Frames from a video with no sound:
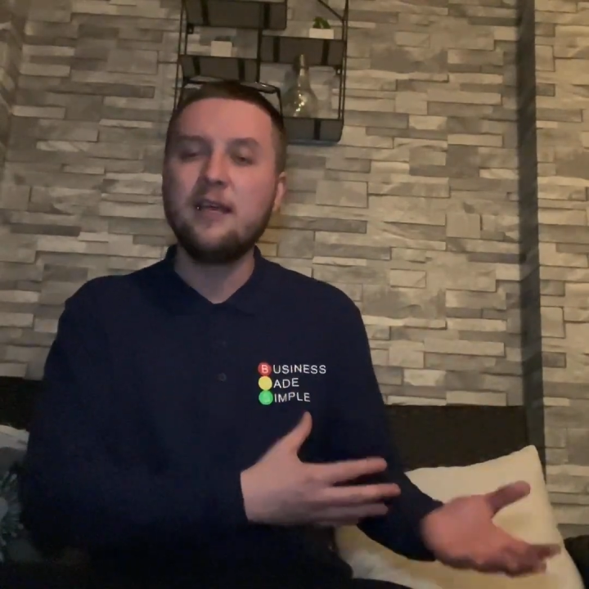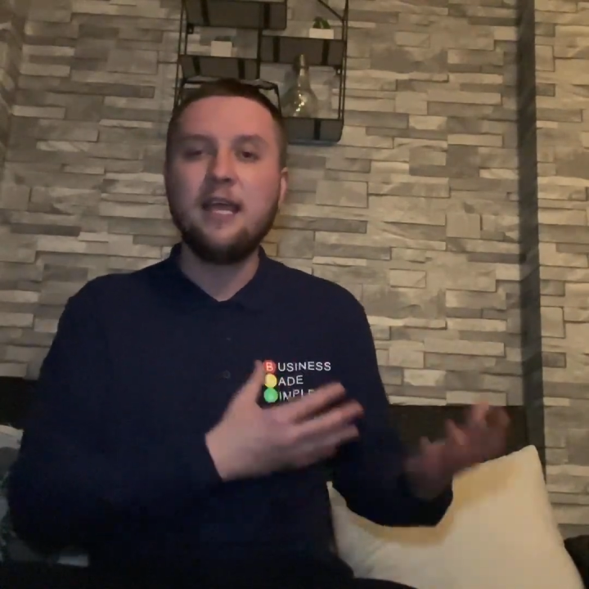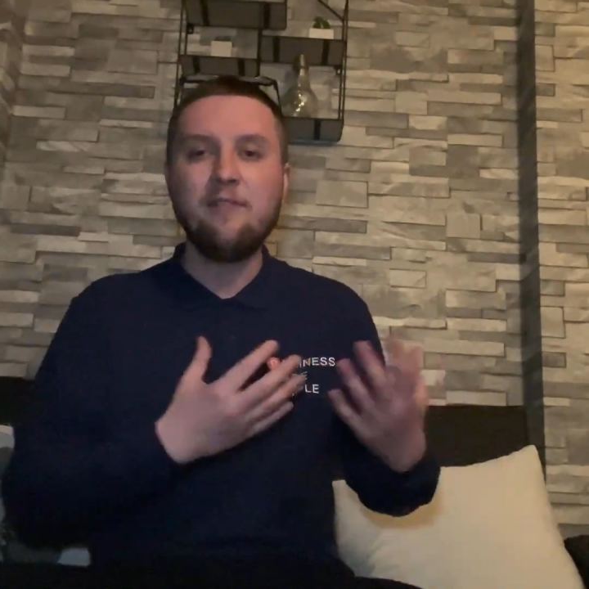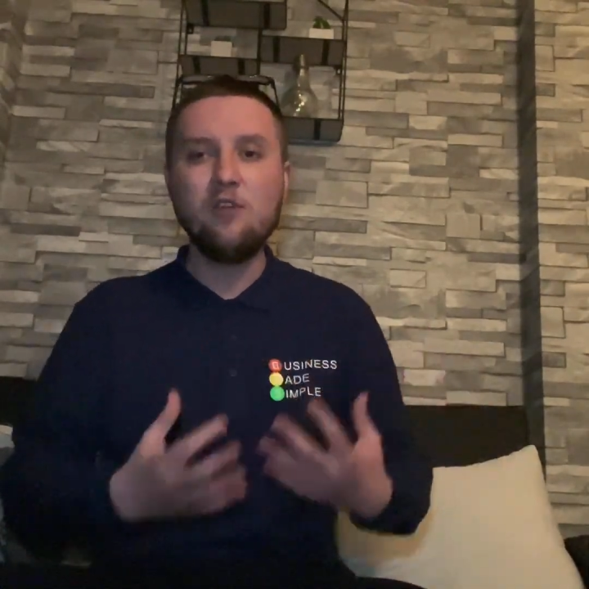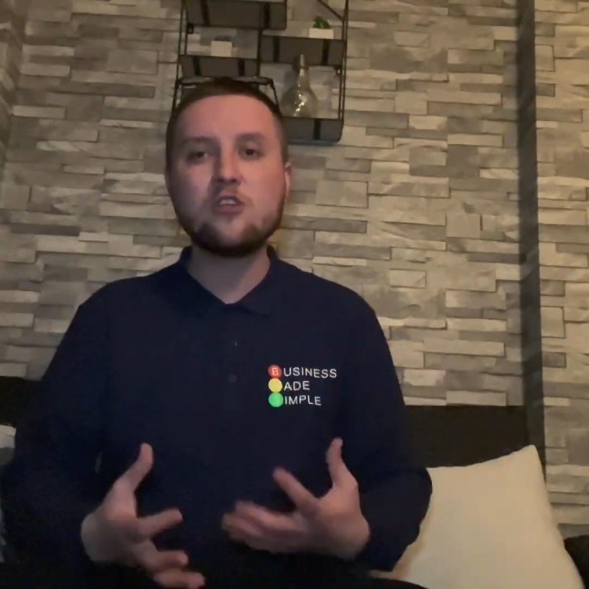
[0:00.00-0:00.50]

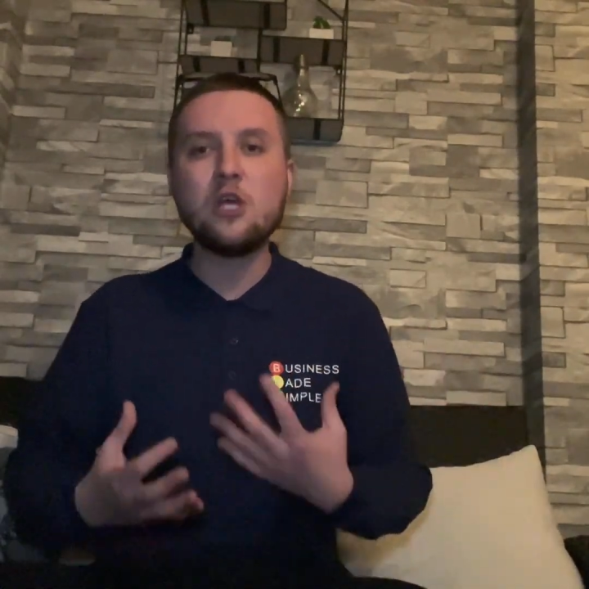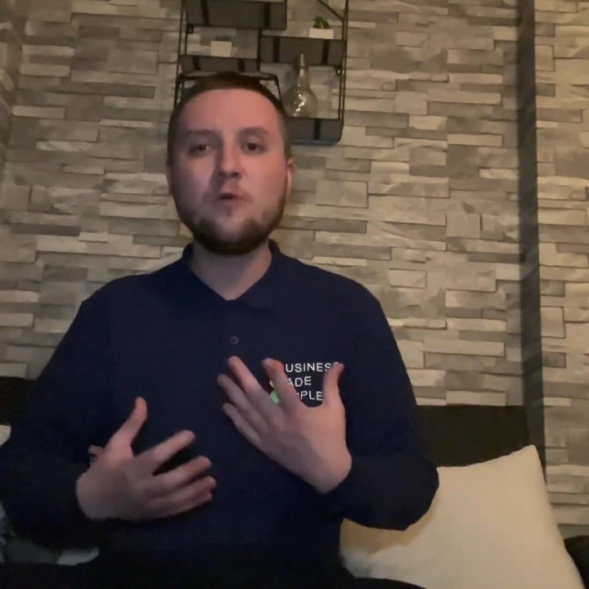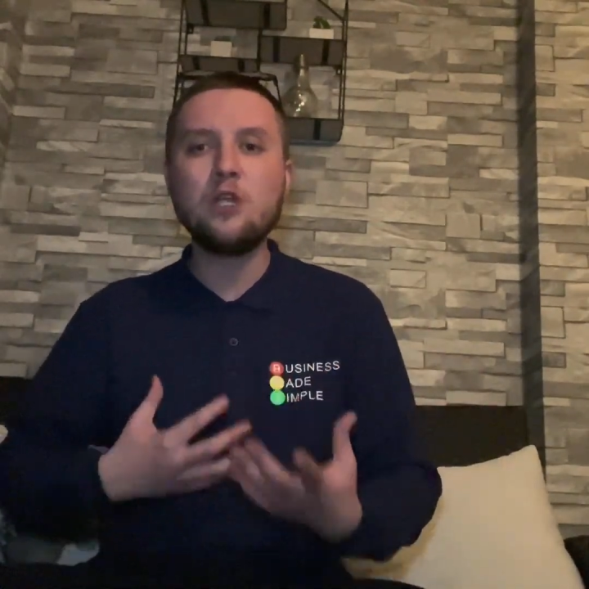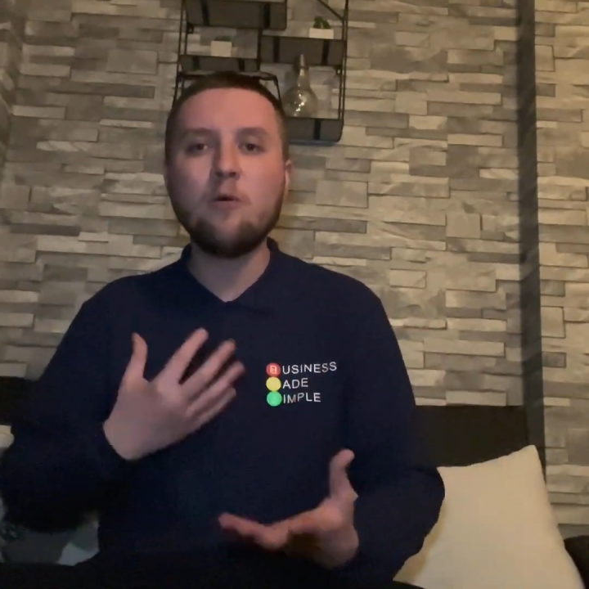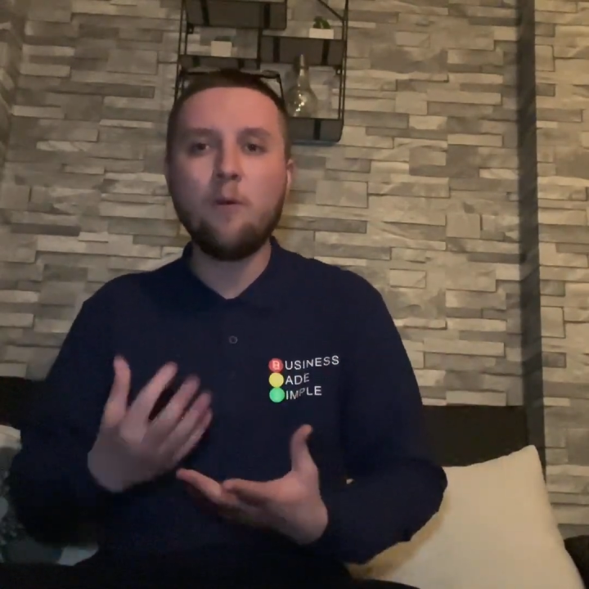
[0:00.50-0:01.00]
If you show
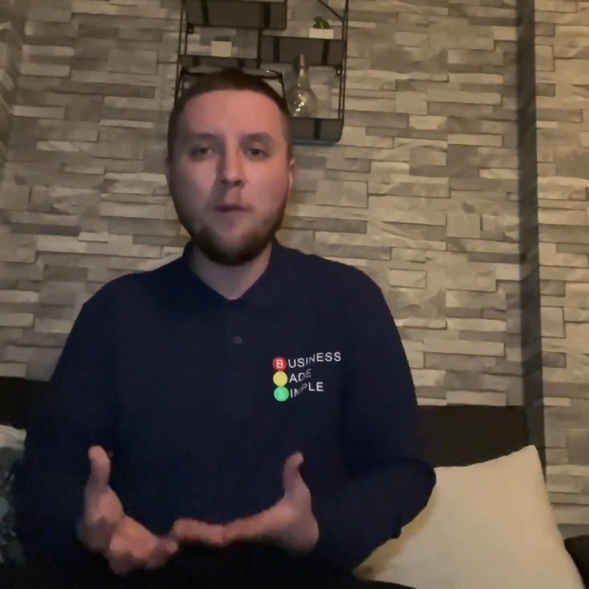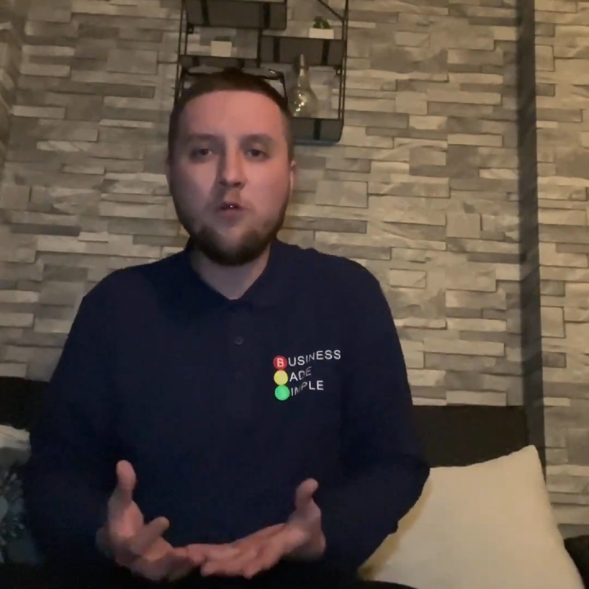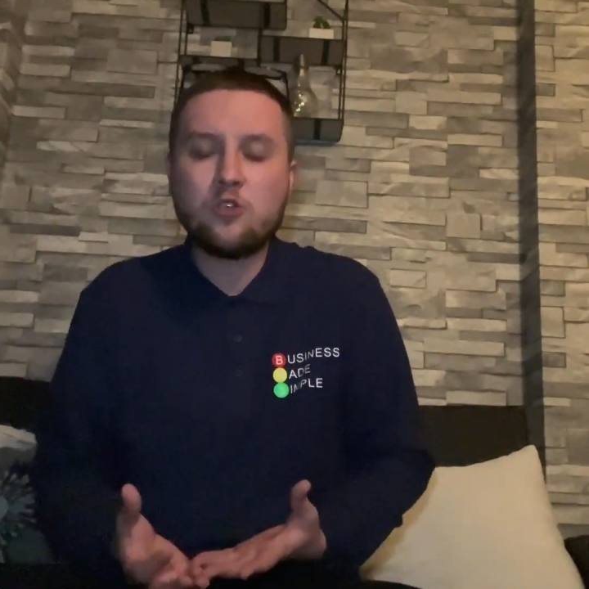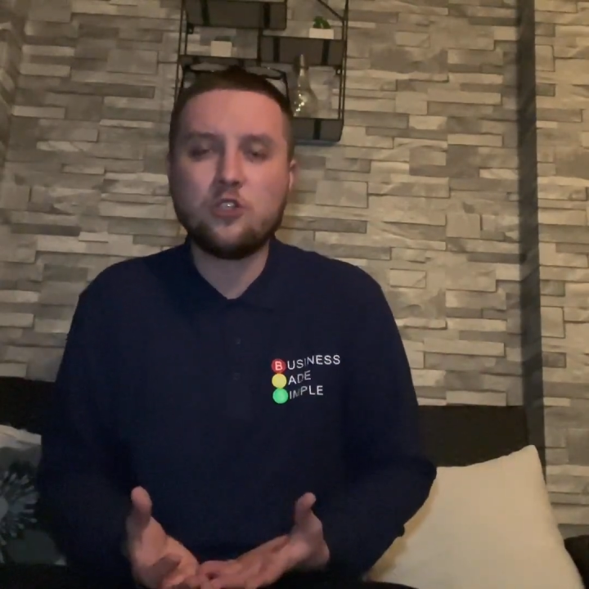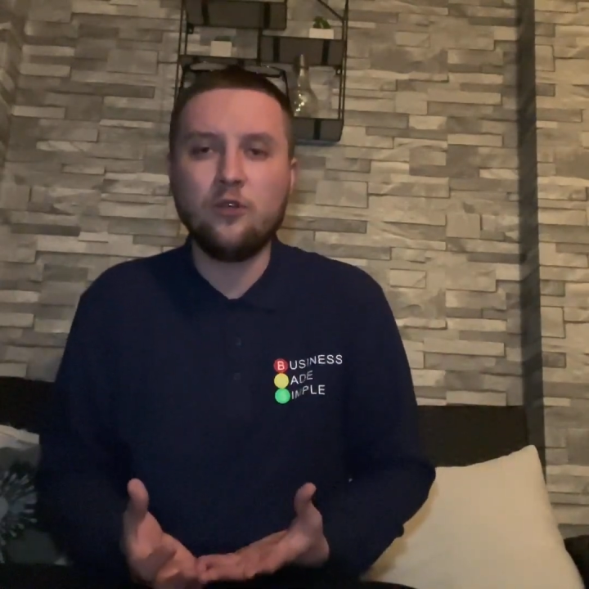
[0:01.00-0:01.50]
no
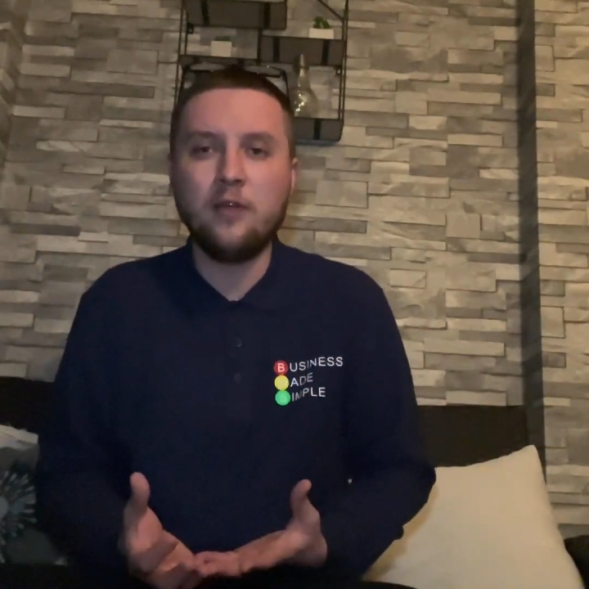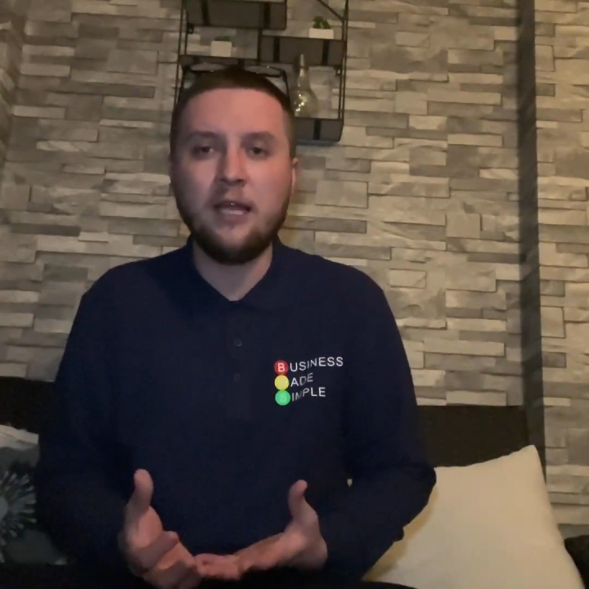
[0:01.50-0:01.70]
emotion